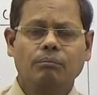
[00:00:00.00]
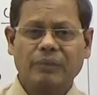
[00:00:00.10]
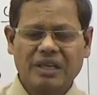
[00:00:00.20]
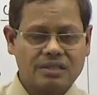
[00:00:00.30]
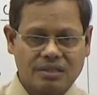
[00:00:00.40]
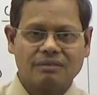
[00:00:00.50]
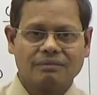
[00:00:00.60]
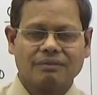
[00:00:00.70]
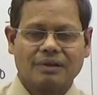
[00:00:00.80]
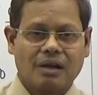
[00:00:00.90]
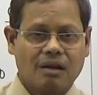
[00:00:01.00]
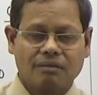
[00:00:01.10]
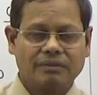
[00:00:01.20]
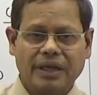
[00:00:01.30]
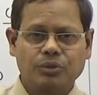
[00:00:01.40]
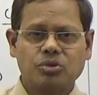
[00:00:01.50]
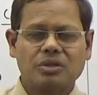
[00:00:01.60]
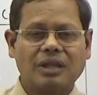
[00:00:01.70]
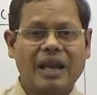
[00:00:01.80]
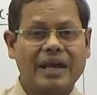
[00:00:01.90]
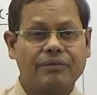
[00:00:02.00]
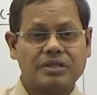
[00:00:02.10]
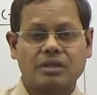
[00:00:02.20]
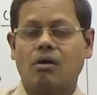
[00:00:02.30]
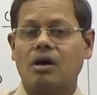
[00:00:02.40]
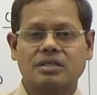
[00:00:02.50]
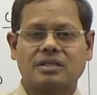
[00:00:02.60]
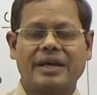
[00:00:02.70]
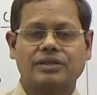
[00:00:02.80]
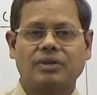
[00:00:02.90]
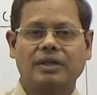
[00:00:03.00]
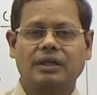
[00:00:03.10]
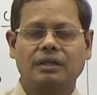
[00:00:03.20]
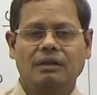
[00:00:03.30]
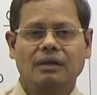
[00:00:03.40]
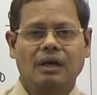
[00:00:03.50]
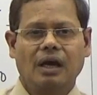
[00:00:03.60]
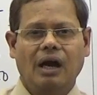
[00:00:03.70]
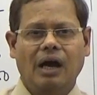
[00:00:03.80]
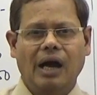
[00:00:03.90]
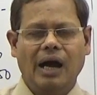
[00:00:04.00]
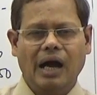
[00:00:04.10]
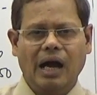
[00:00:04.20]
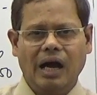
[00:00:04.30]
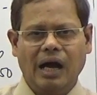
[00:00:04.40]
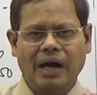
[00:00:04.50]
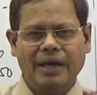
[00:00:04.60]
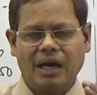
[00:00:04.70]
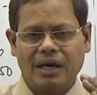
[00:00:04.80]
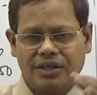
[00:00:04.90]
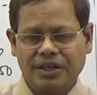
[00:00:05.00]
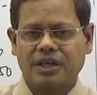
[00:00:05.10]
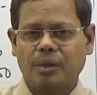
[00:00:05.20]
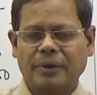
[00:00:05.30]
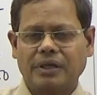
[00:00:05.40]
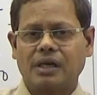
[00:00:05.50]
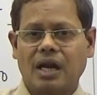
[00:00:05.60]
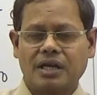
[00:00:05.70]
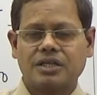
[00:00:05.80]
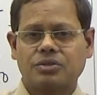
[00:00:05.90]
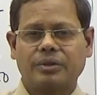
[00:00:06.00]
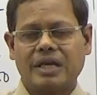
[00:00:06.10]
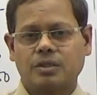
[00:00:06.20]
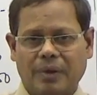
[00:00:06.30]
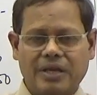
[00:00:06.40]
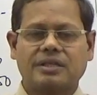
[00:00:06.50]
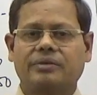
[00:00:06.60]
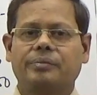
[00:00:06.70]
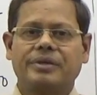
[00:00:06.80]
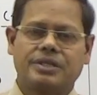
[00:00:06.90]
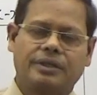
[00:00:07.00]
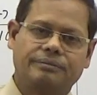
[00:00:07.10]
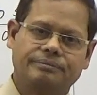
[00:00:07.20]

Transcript: Means they used the language cost, actually I interpreted and understood as price of the machine.